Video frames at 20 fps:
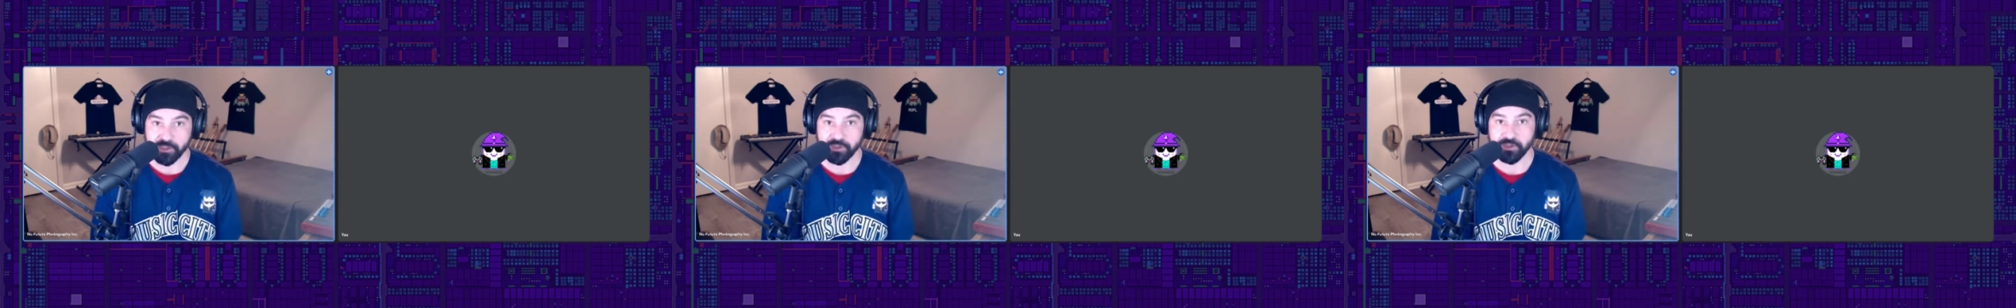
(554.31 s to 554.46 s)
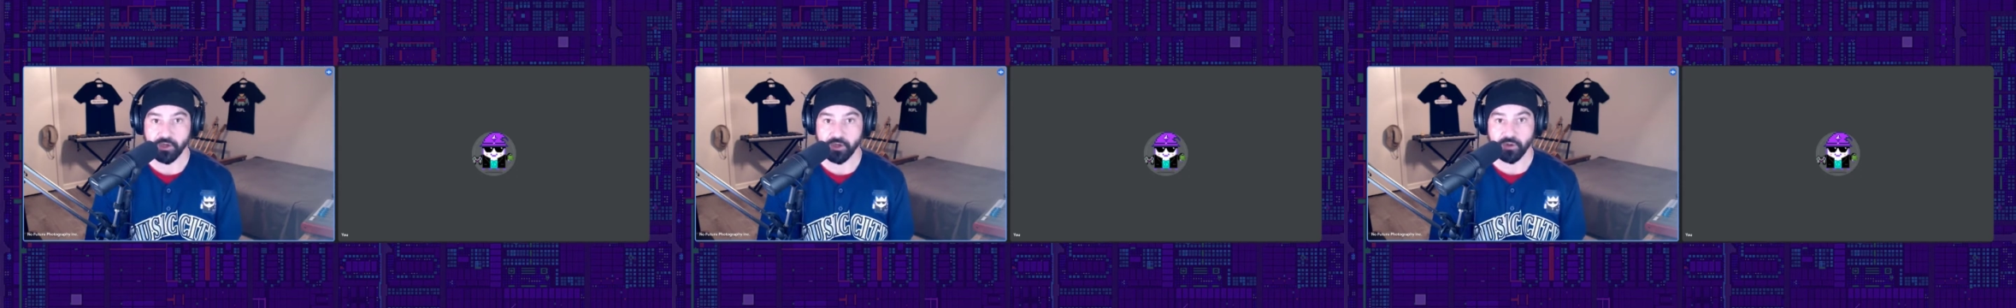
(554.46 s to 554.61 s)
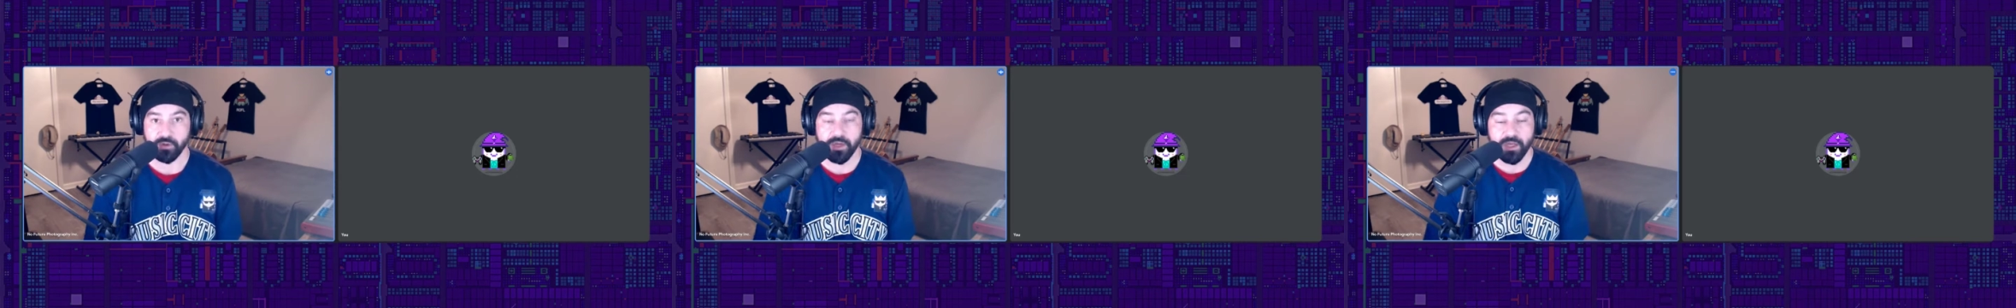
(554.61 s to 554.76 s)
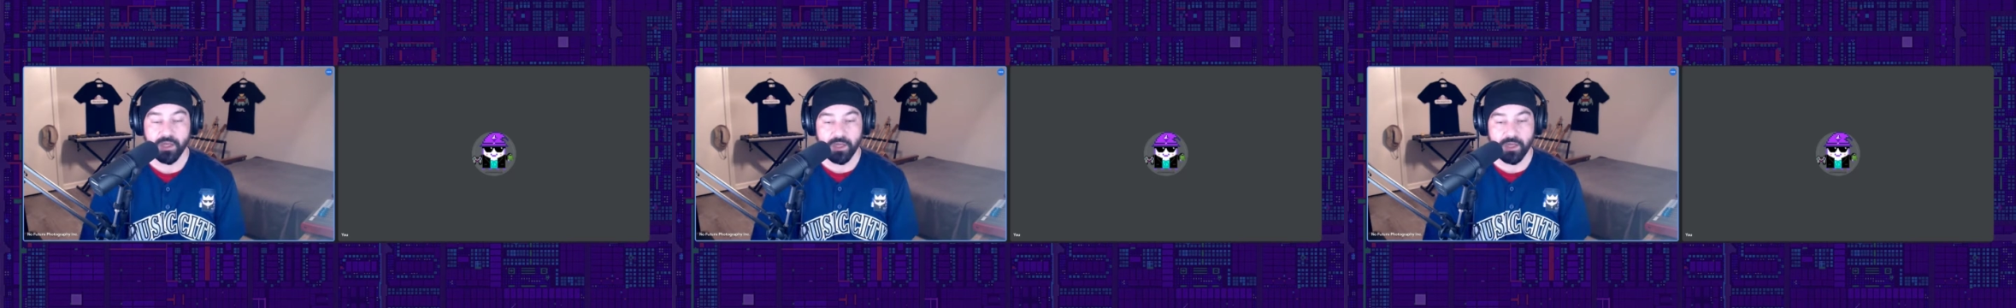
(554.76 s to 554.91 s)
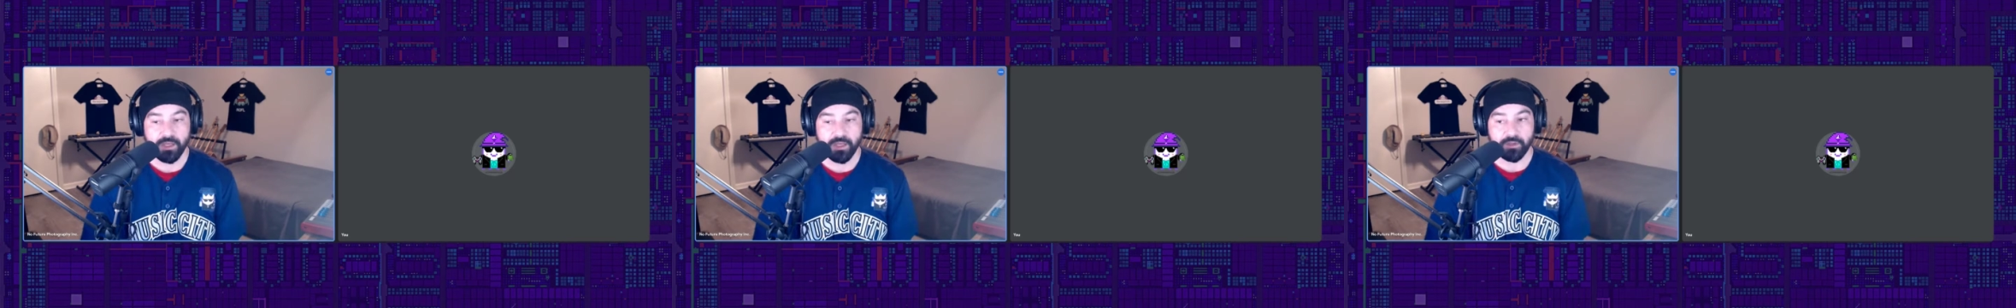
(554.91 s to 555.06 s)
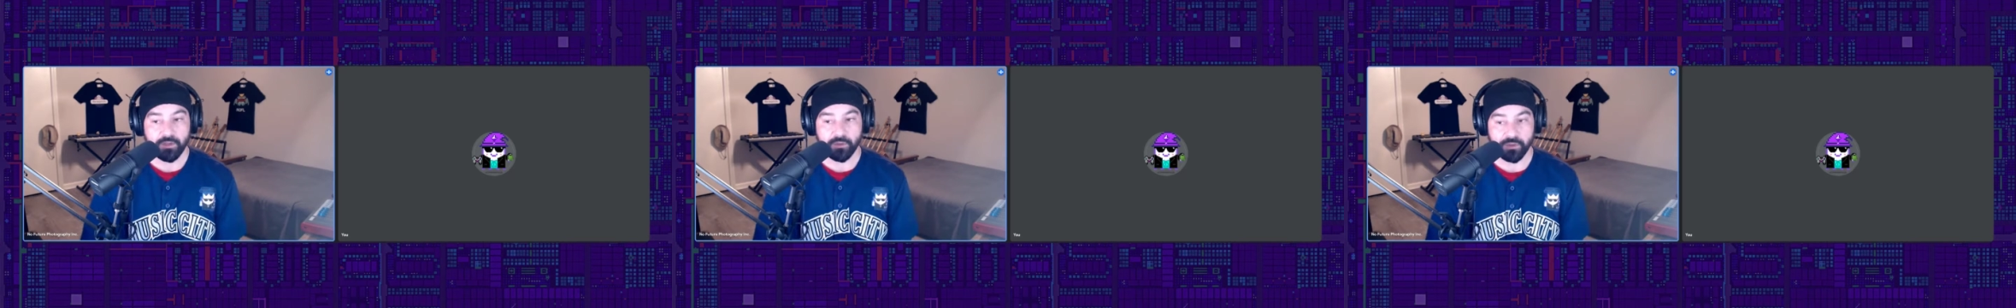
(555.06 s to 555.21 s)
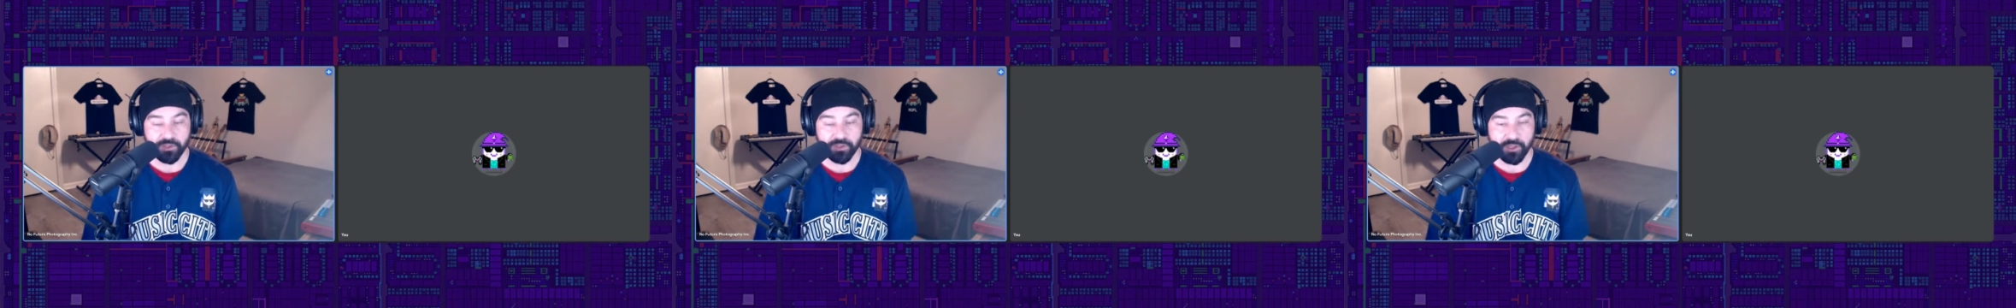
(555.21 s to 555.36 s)
So
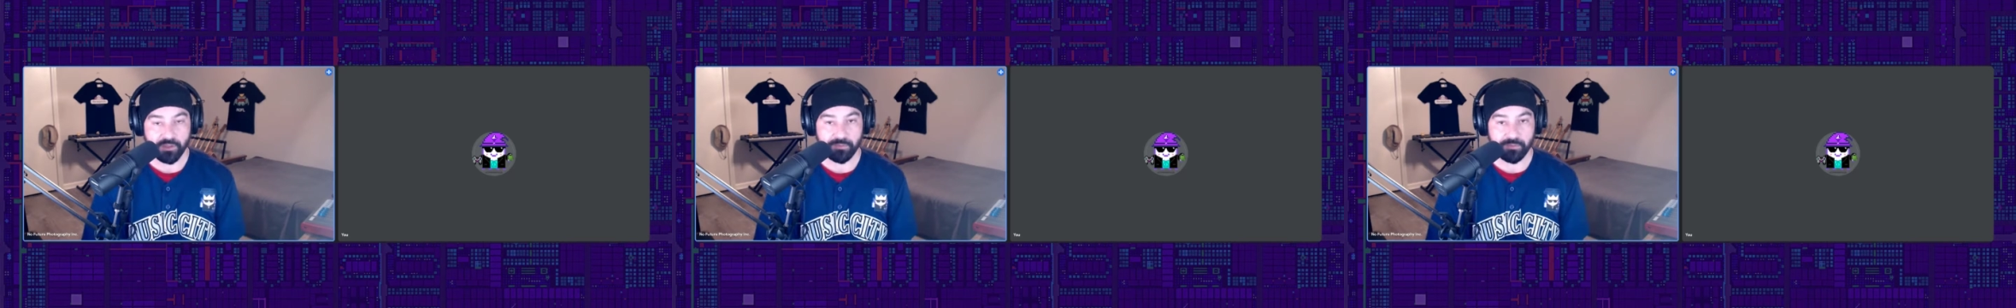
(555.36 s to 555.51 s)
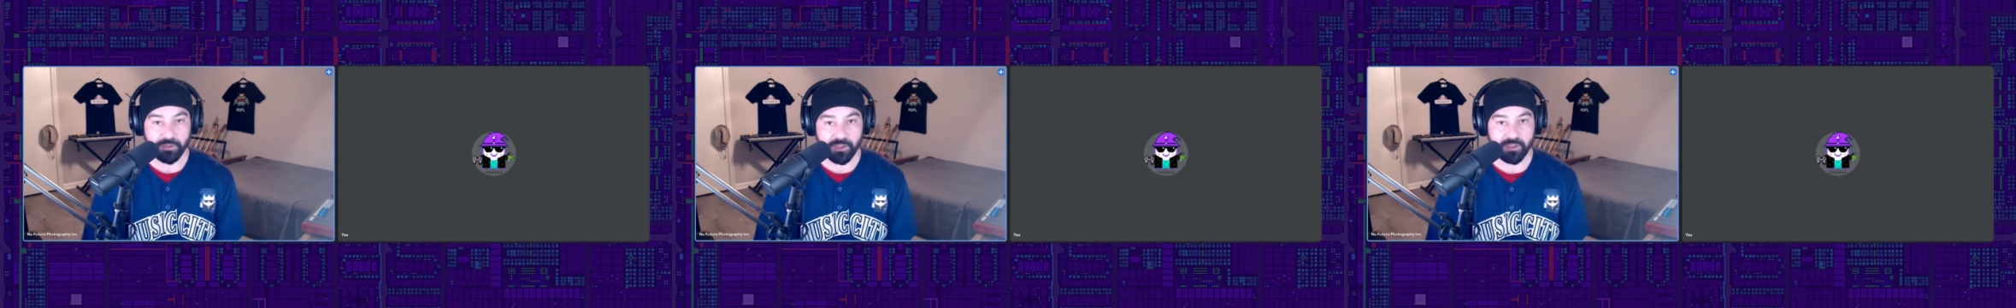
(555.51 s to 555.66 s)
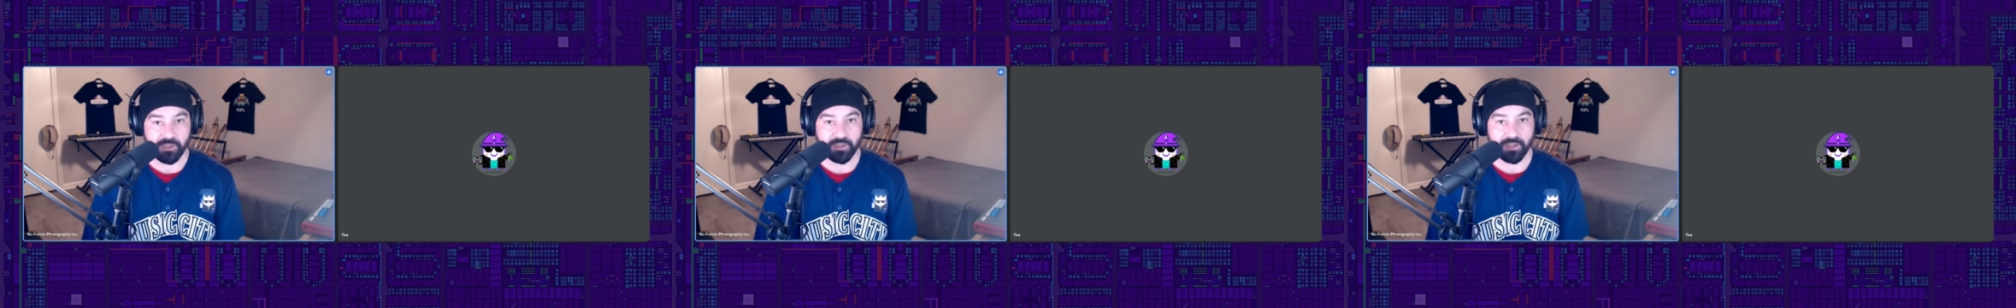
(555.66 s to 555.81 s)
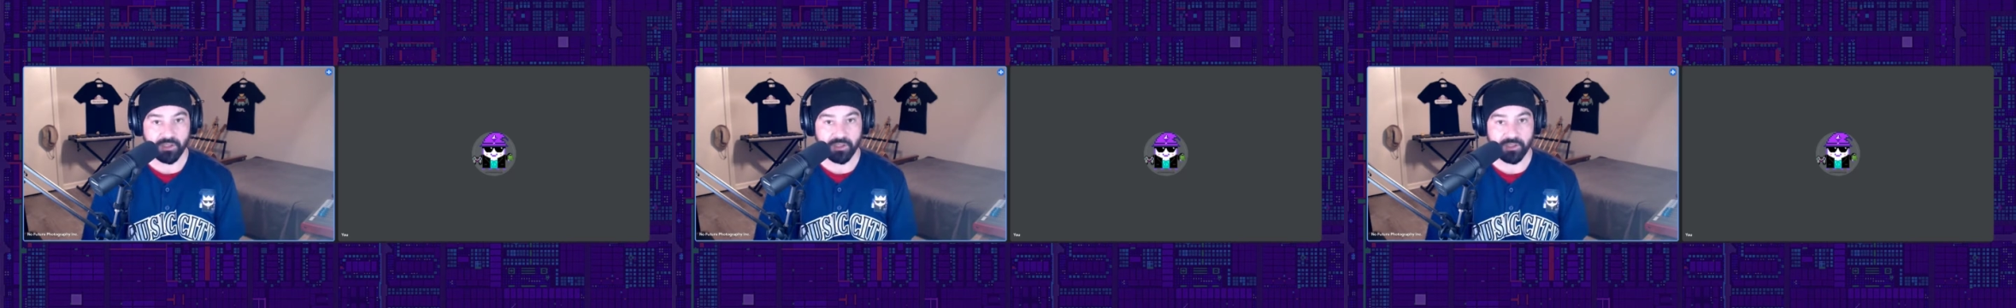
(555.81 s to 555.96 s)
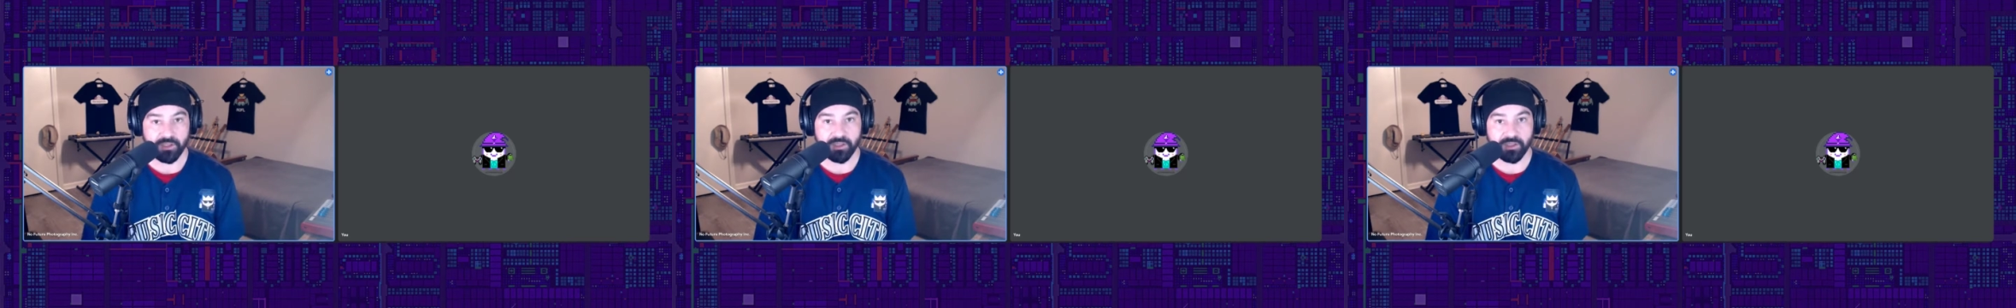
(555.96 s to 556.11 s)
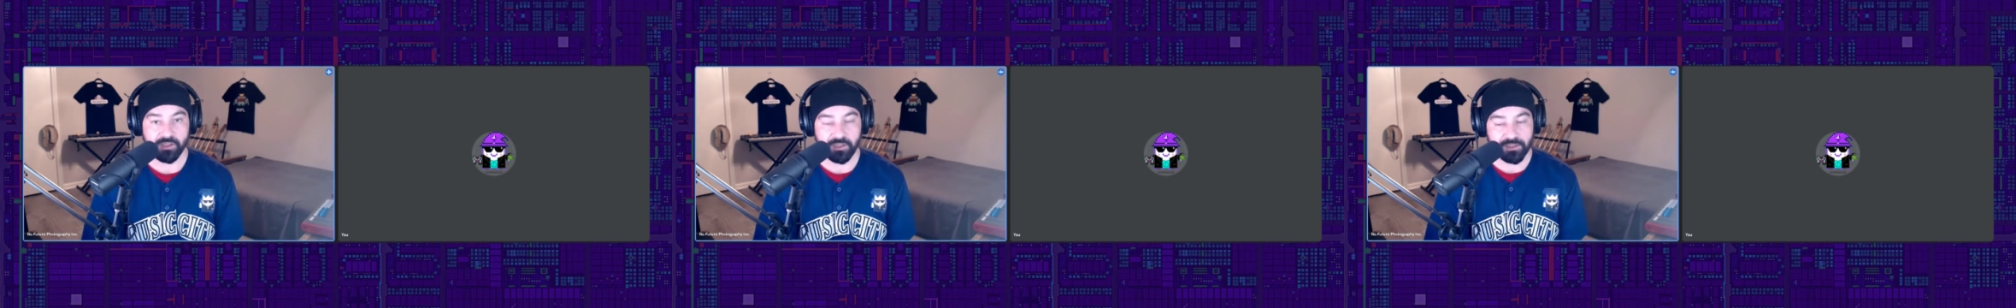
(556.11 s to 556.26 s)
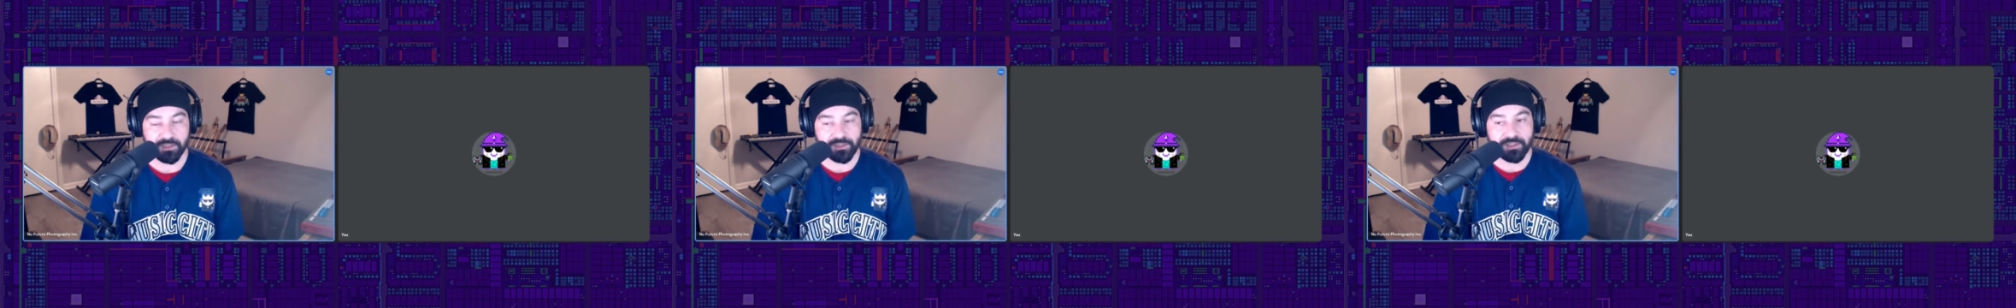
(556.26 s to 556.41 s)
there's going to be
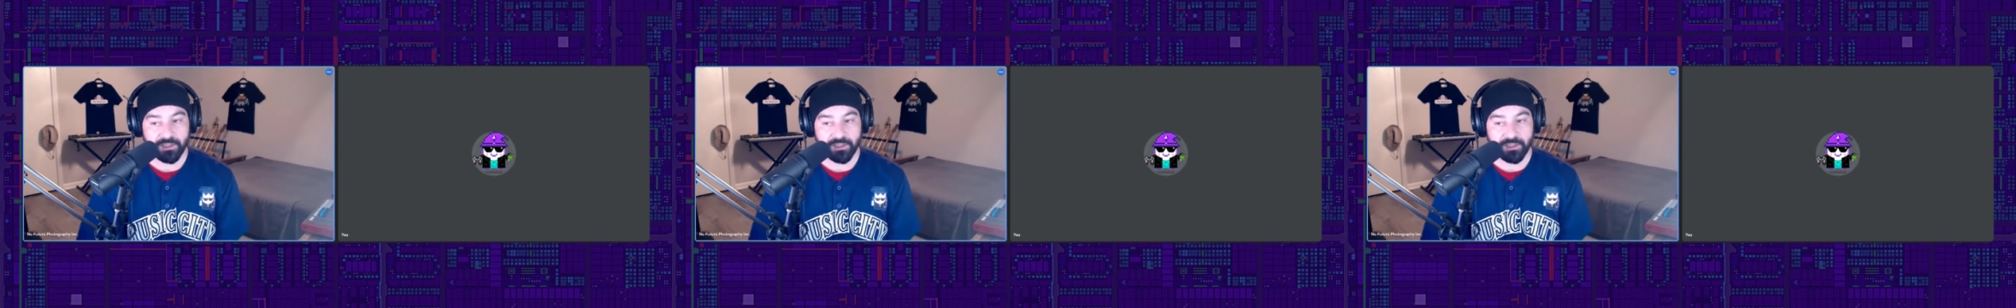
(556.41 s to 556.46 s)
a